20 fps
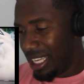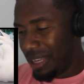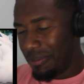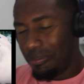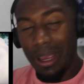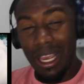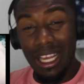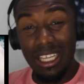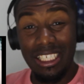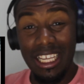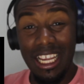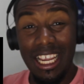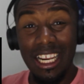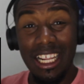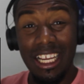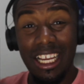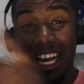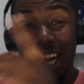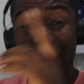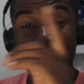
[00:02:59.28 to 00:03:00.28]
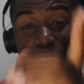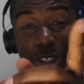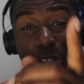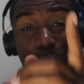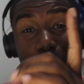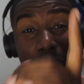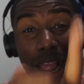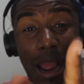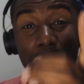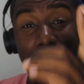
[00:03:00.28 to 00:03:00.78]
Man said he the country
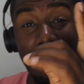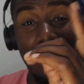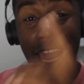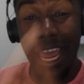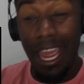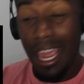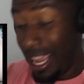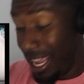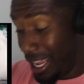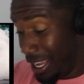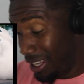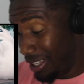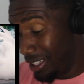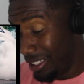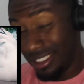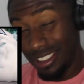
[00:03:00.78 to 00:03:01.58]
rap king.